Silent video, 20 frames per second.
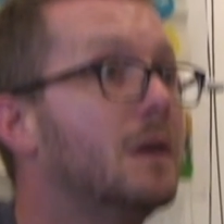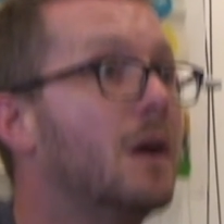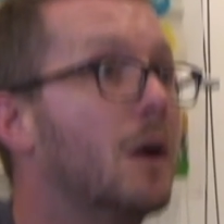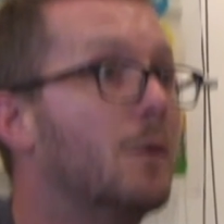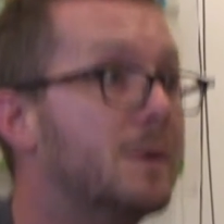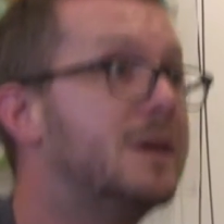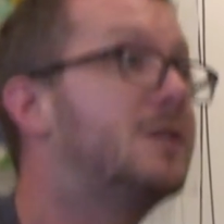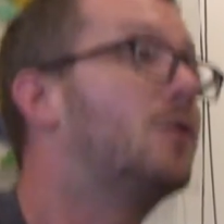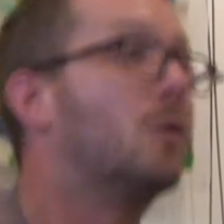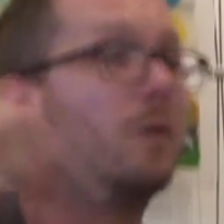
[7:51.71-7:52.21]
Or
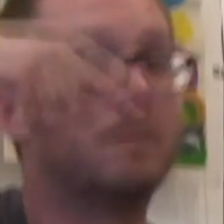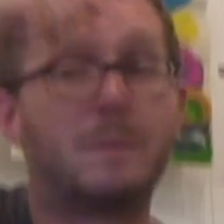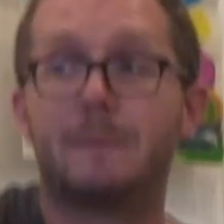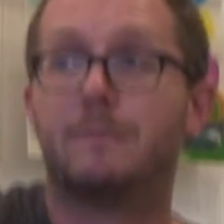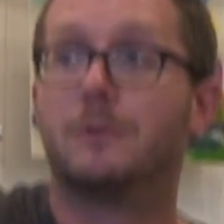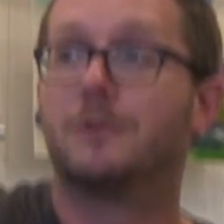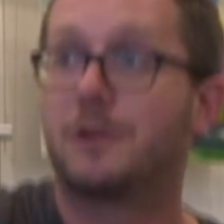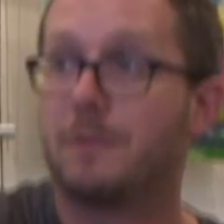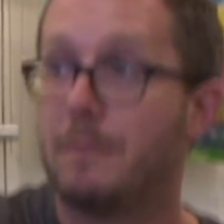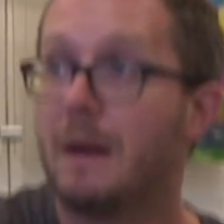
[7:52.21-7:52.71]
we call
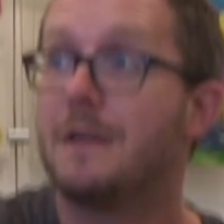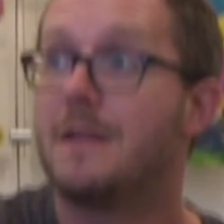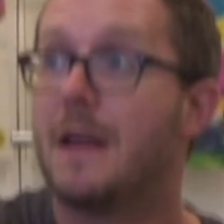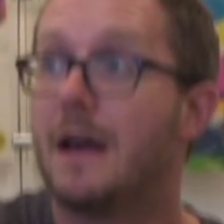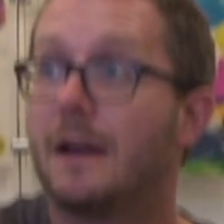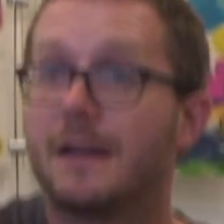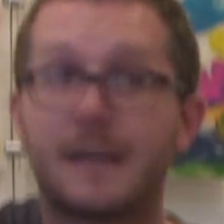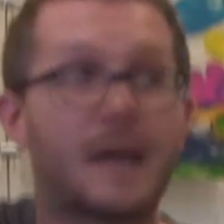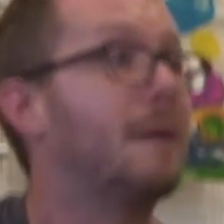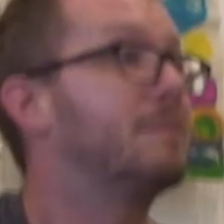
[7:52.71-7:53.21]
people who command
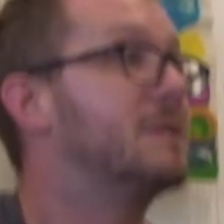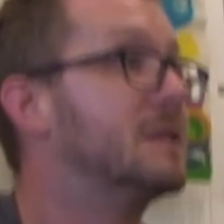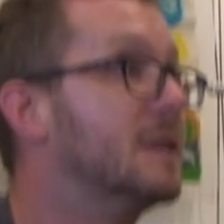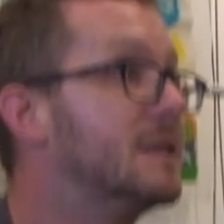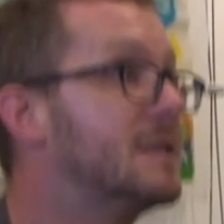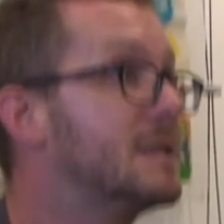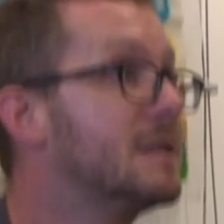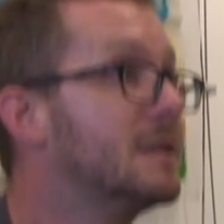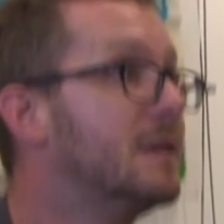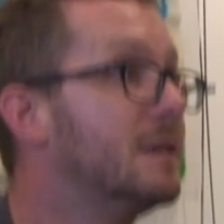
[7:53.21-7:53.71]
that
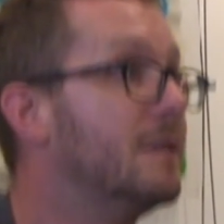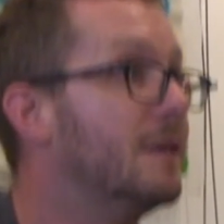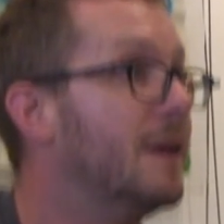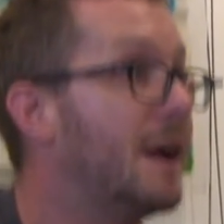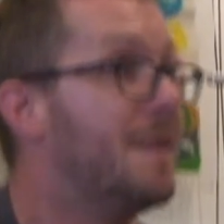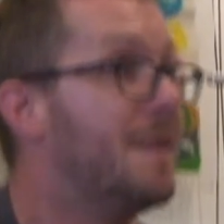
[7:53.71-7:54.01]
capitalists. Right?